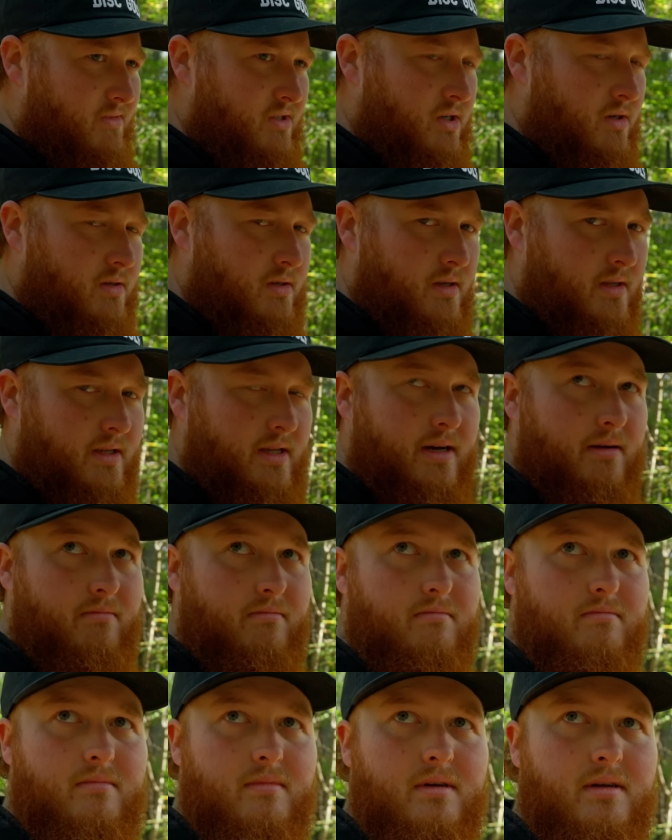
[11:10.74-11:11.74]
Joke's on
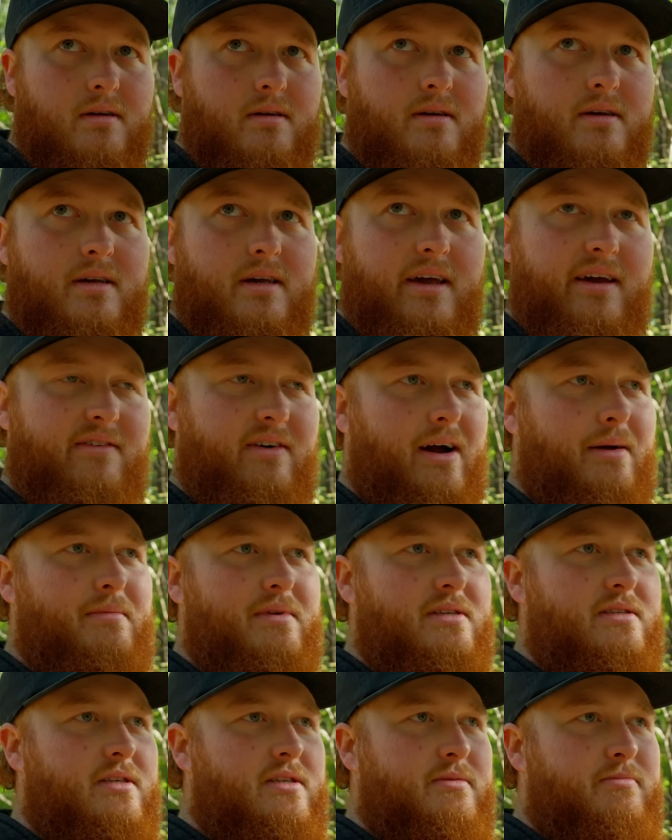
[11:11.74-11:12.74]
them. If I
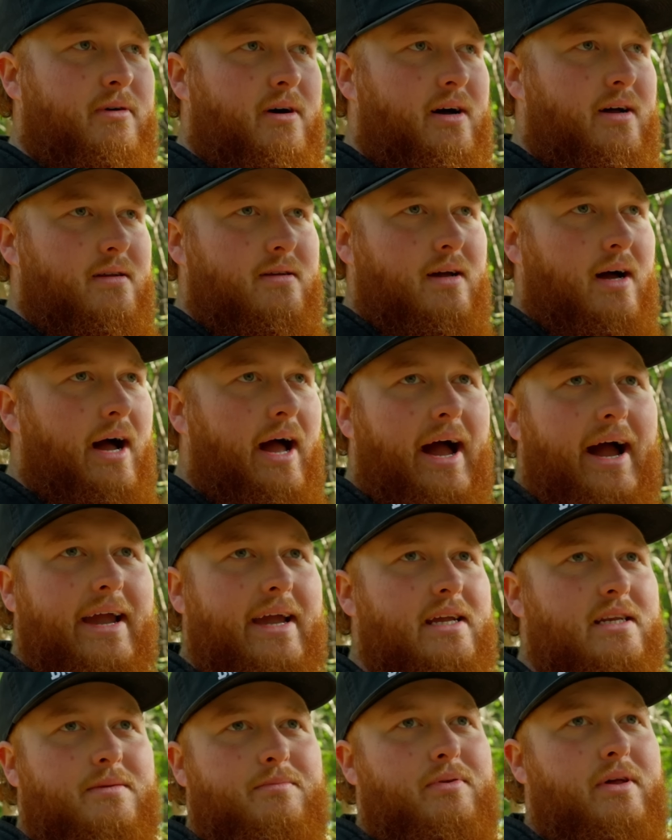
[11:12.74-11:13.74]
miss this putt, I
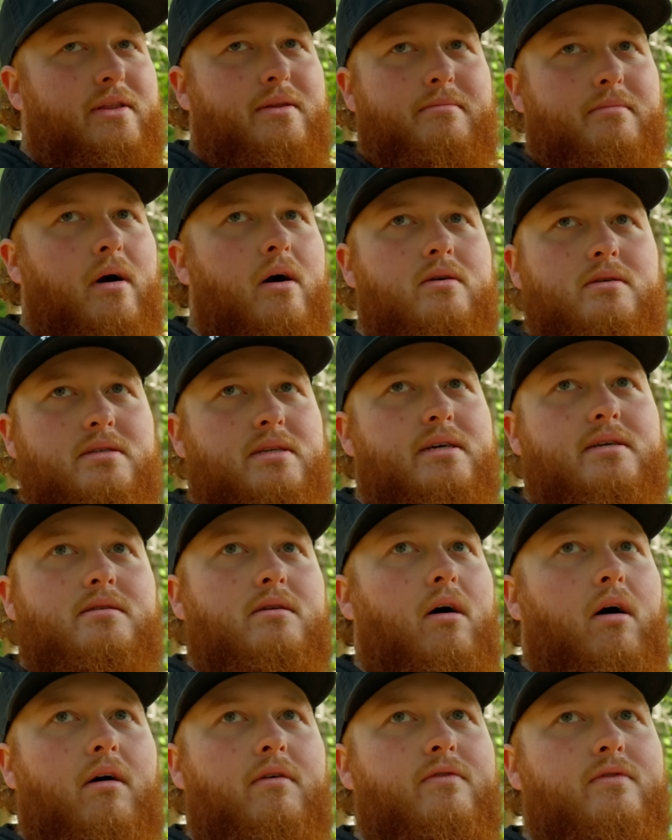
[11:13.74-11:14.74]
get to play the most disc
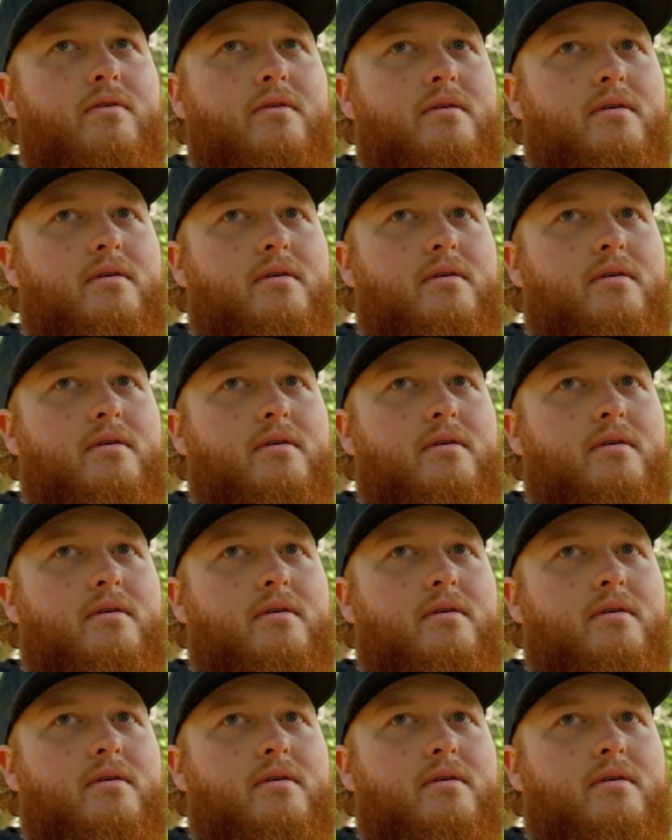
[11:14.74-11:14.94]
golf.